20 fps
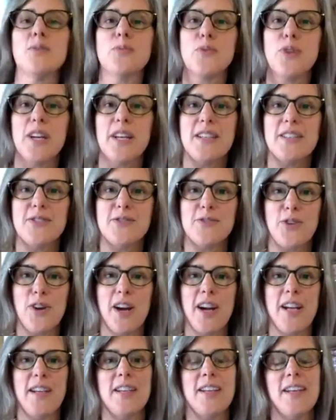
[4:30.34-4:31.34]
brain is
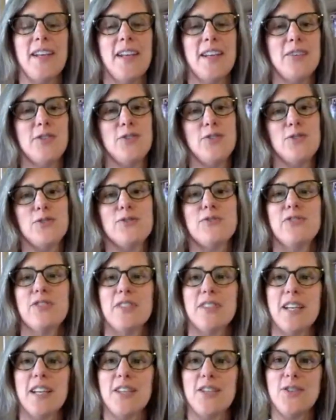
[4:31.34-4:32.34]
fried and you don't
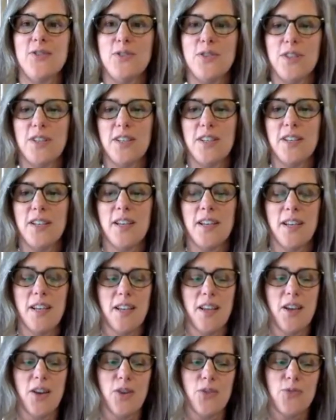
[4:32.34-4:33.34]
feel like you can
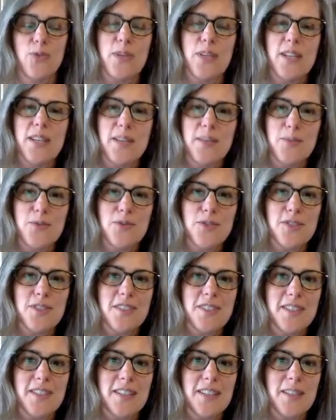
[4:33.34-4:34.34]
read anymore,
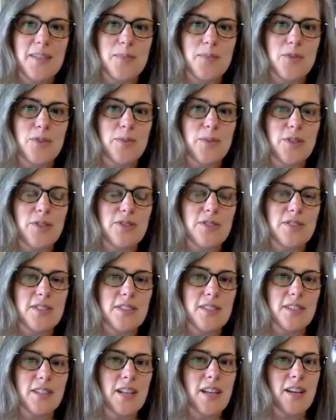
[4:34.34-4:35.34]
study anymore, but you're
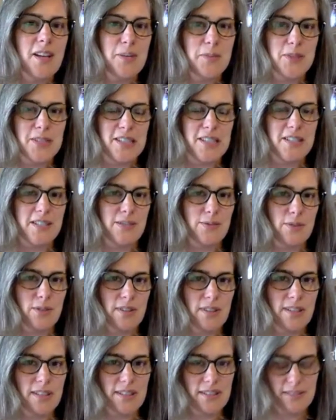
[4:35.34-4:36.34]
still obsessed
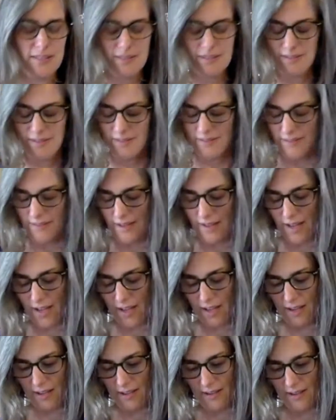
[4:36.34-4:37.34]
with it,
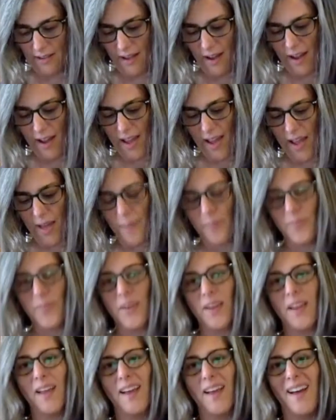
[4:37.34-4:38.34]
like I am,
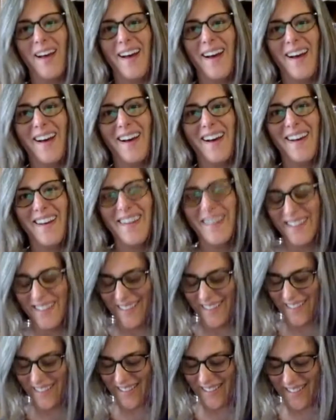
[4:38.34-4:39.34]
uh,
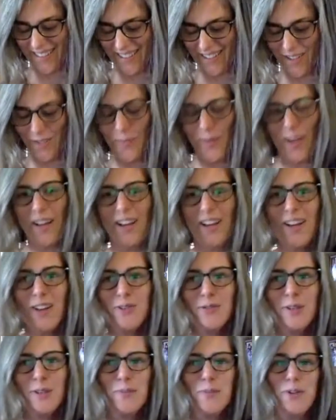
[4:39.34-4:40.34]
you buy a
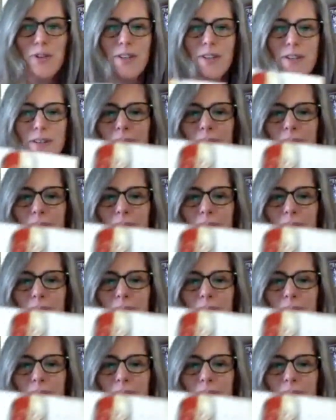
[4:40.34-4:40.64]
coloring book.